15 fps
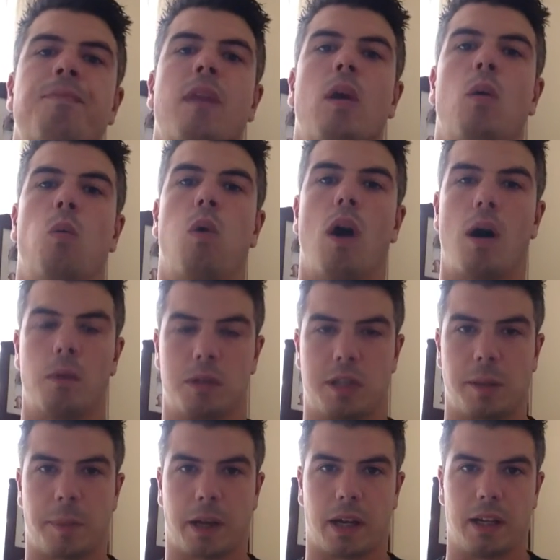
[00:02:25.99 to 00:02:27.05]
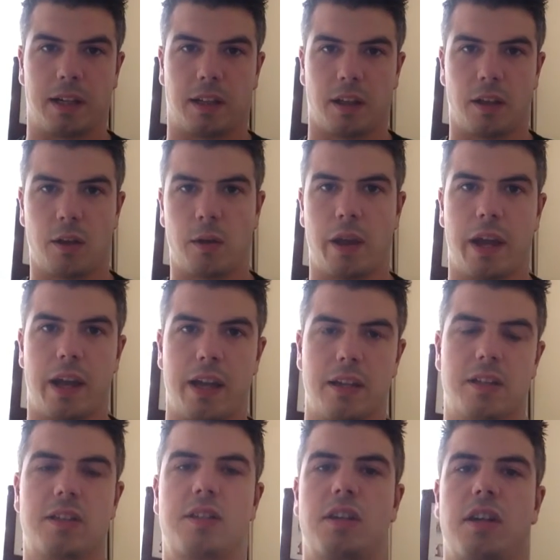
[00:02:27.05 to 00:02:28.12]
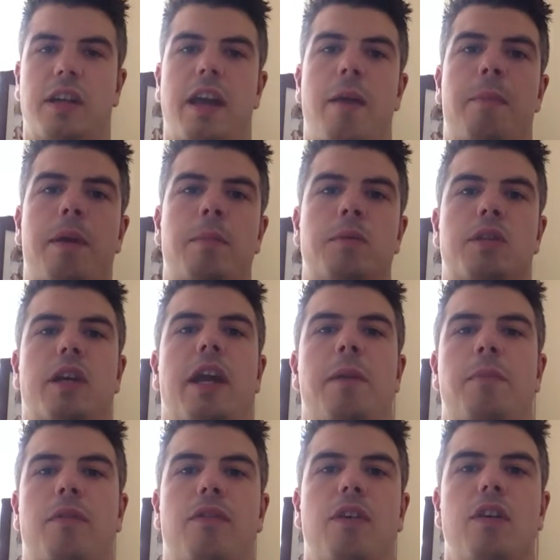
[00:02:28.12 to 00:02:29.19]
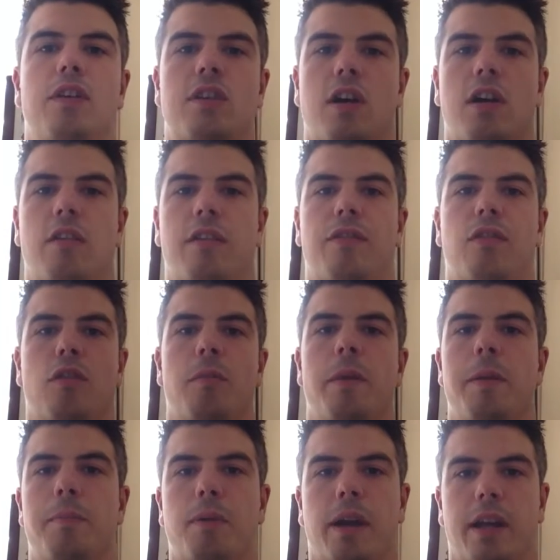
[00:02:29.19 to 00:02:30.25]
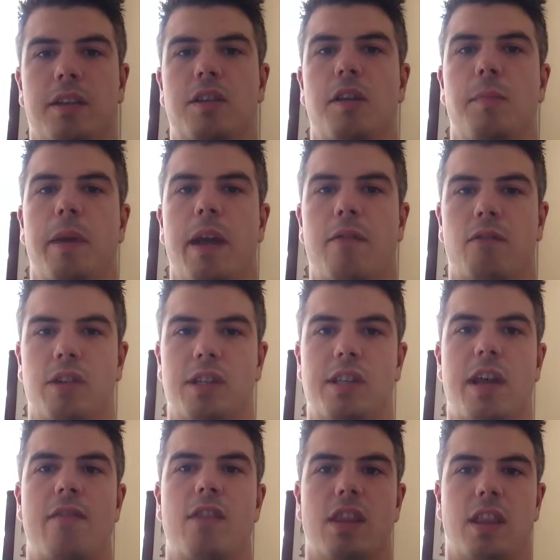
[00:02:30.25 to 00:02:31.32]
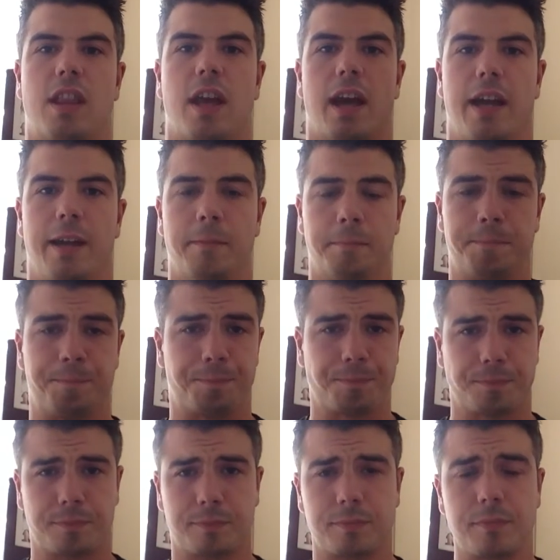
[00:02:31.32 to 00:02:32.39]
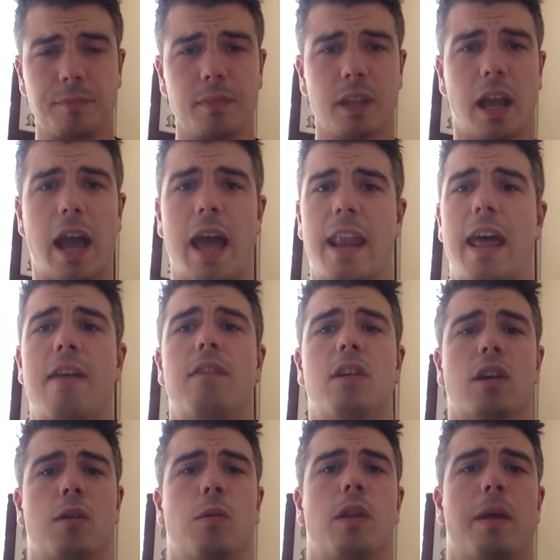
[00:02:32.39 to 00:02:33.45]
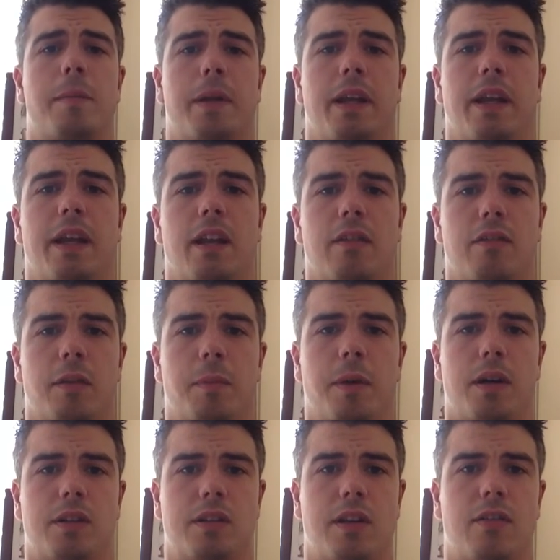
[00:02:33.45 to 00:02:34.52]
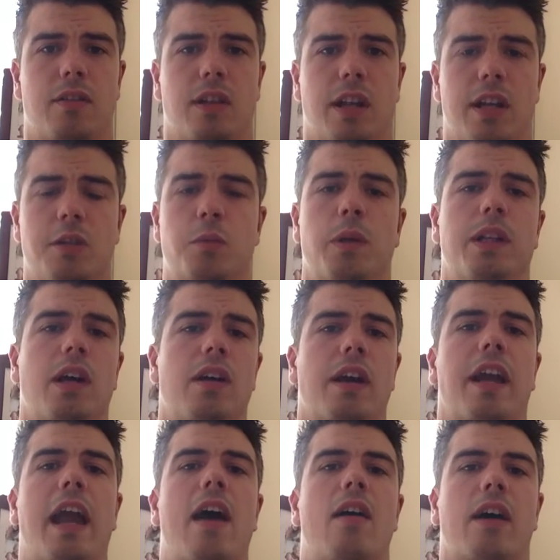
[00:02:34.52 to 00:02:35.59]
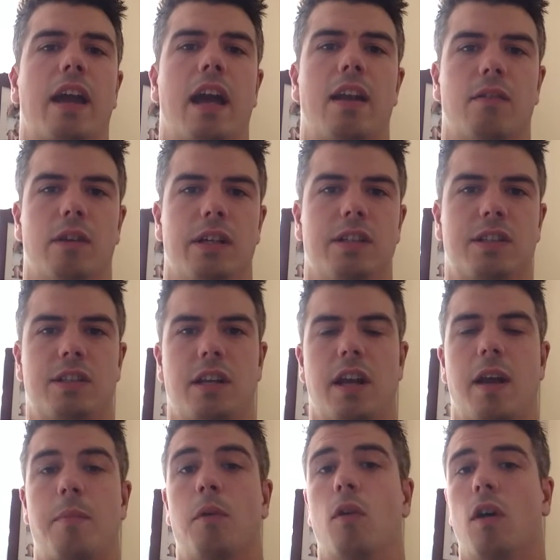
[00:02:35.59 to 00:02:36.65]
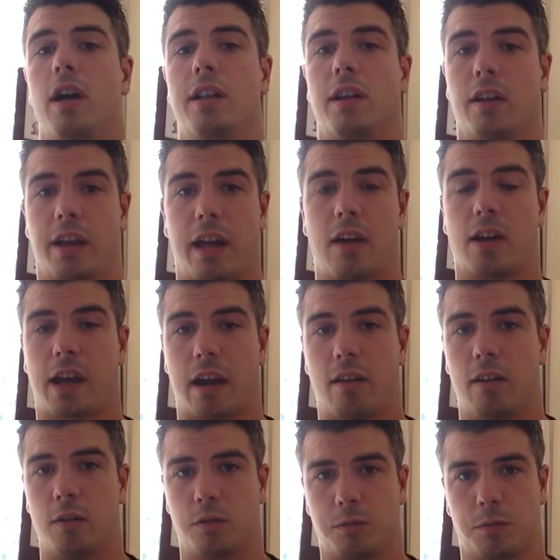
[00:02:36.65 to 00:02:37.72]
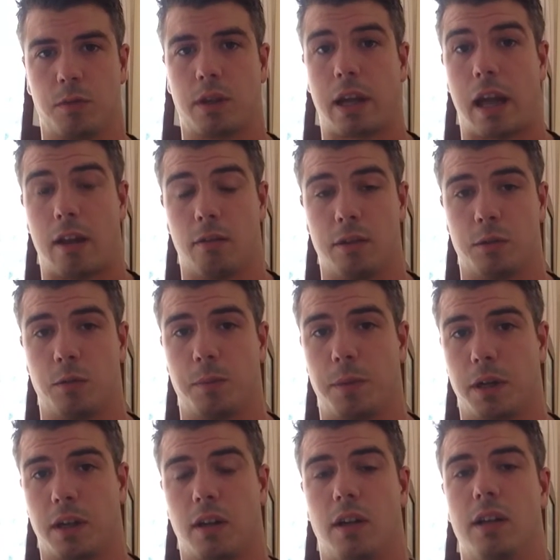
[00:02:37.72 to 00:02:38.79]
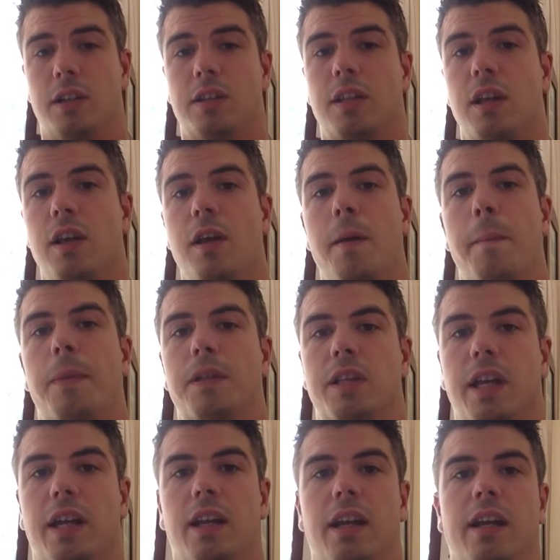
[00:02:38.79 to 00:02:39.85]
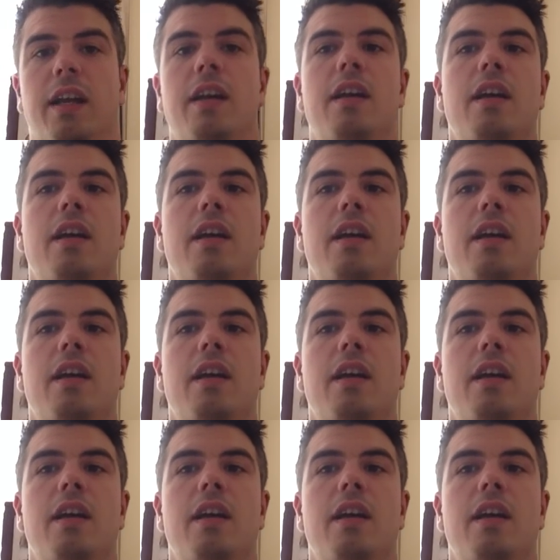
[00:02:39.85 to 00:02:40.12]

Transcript: What I would typically do is get people to keep a food diary for me, bring it to me every 7th day, and have a look at what they've been eating over the past 7 days. We don't count calories, or I don't count calories with my clients particularly,